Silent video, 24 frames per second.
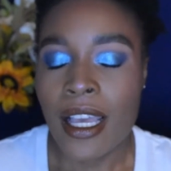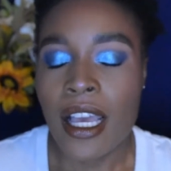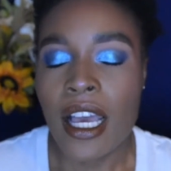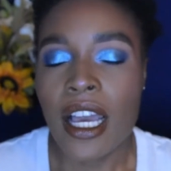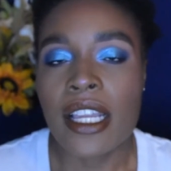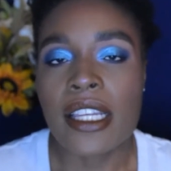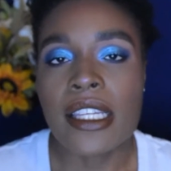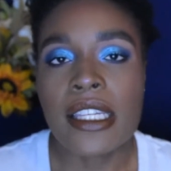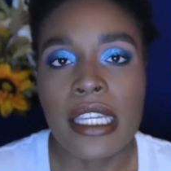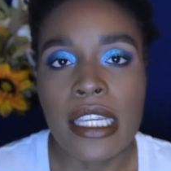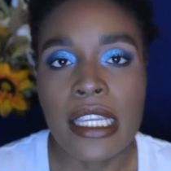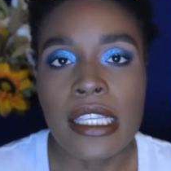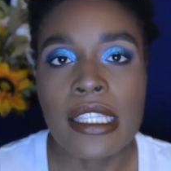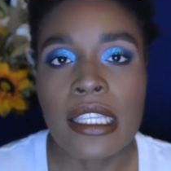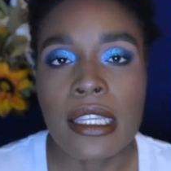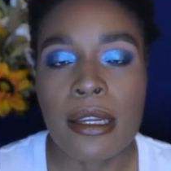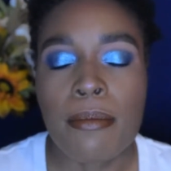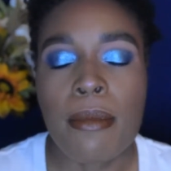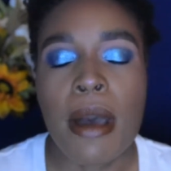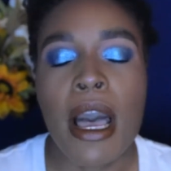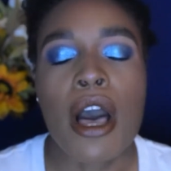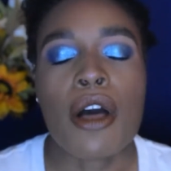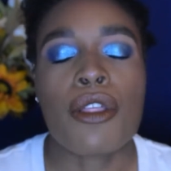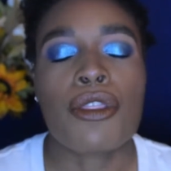a decent
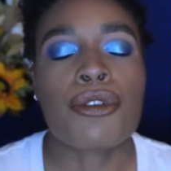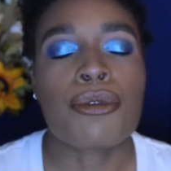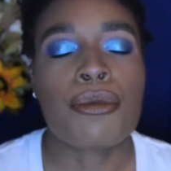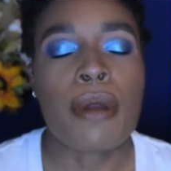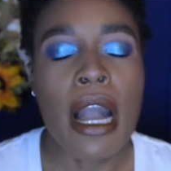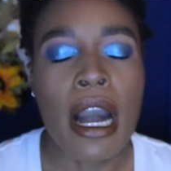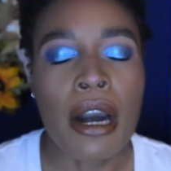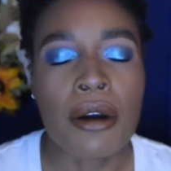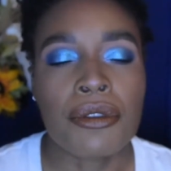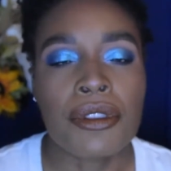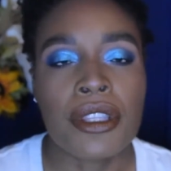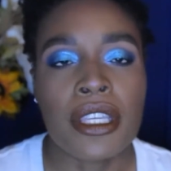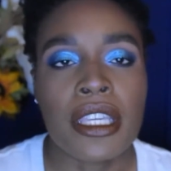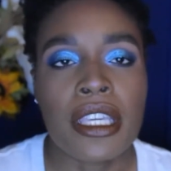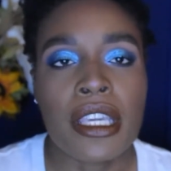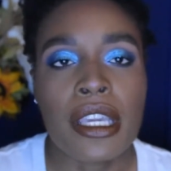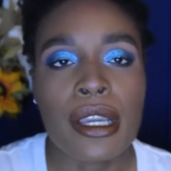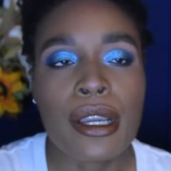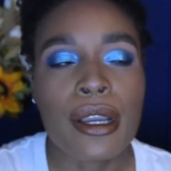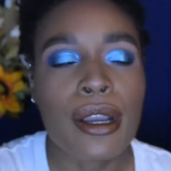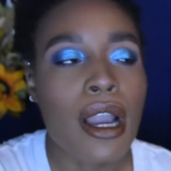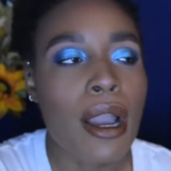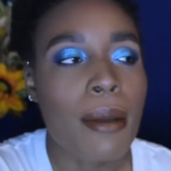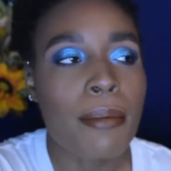amount throughout the
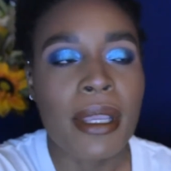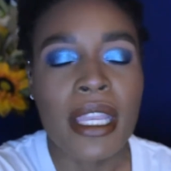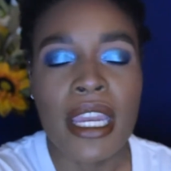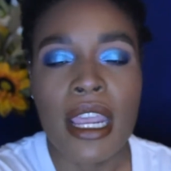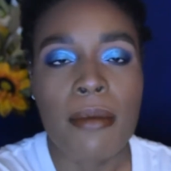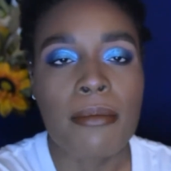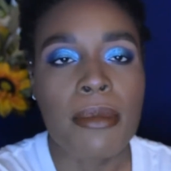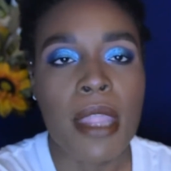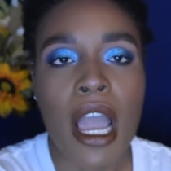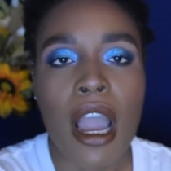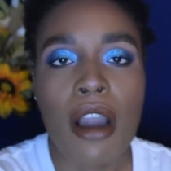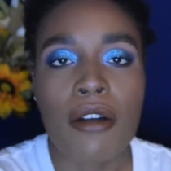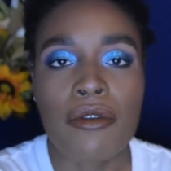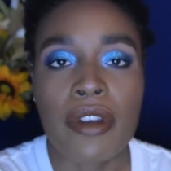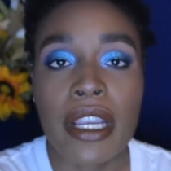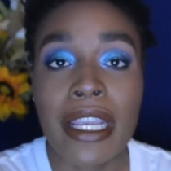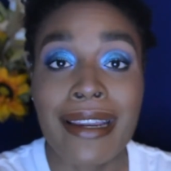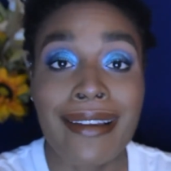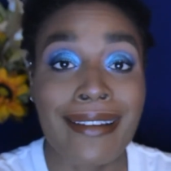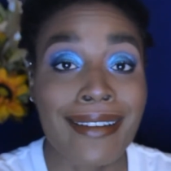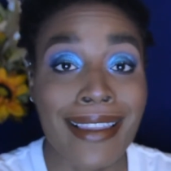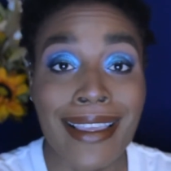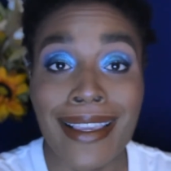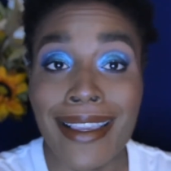year. I mean, I'm not
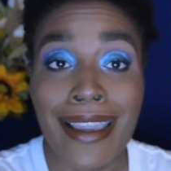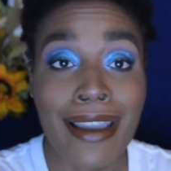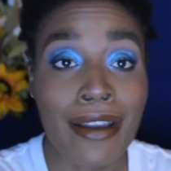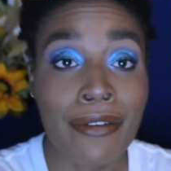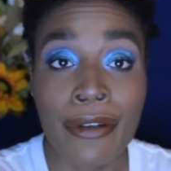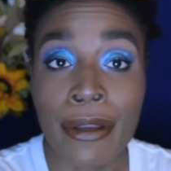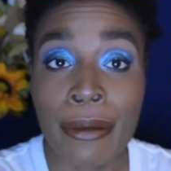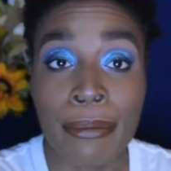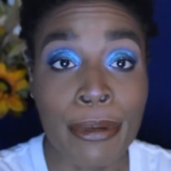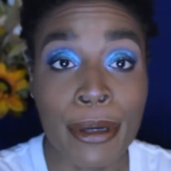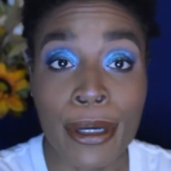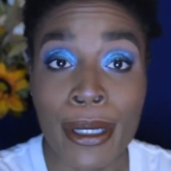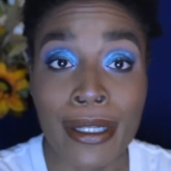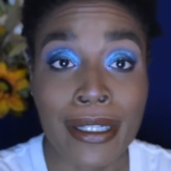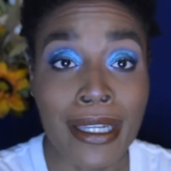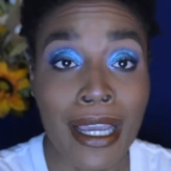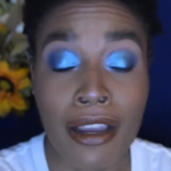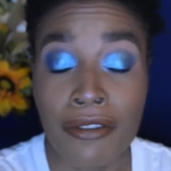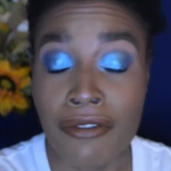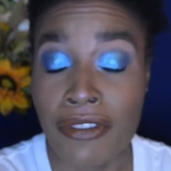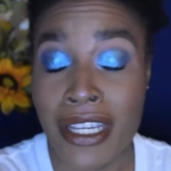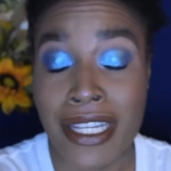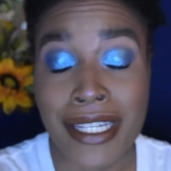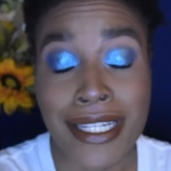reading like every book
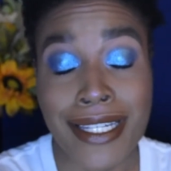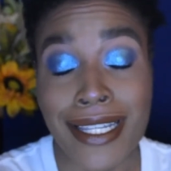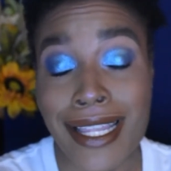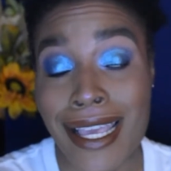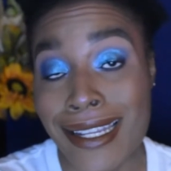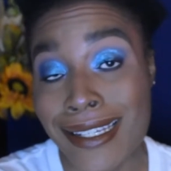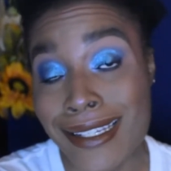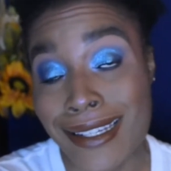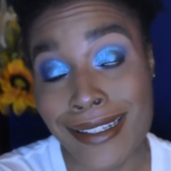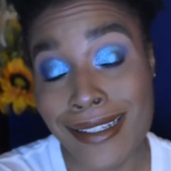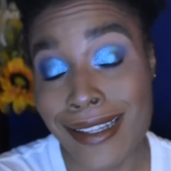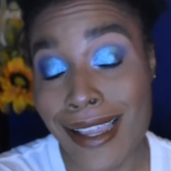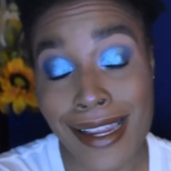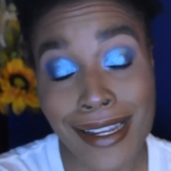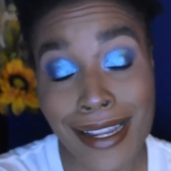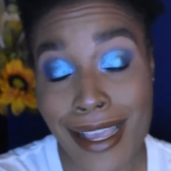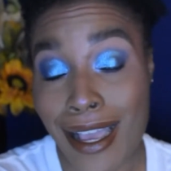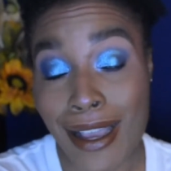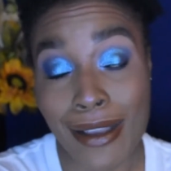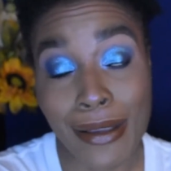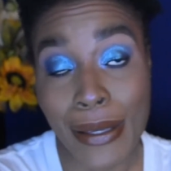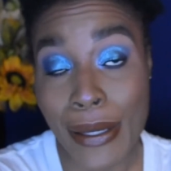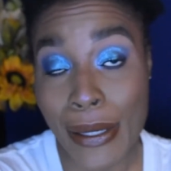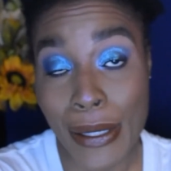nonfiction. That's just not
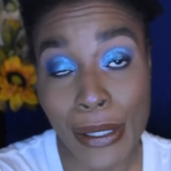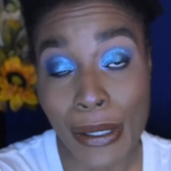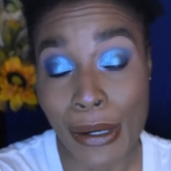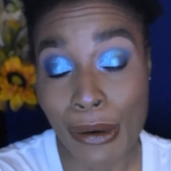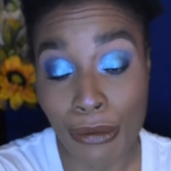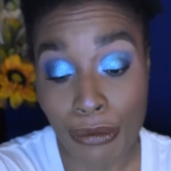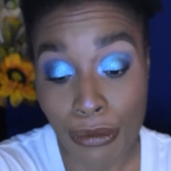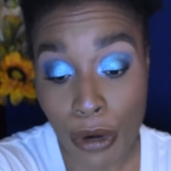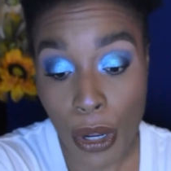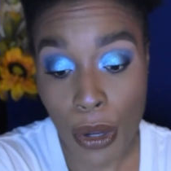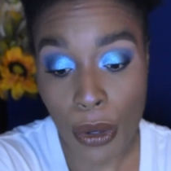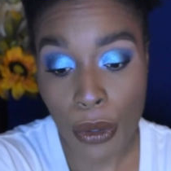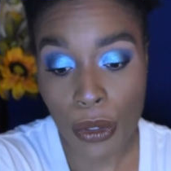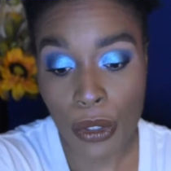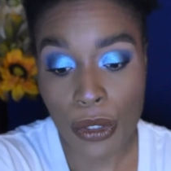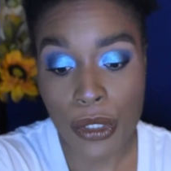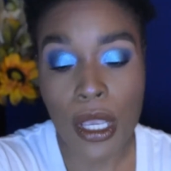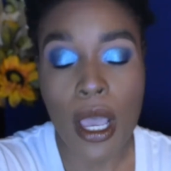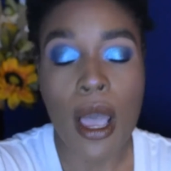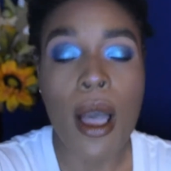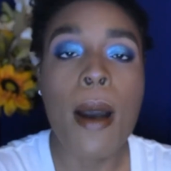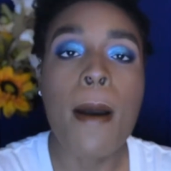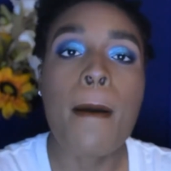how your girl rolls.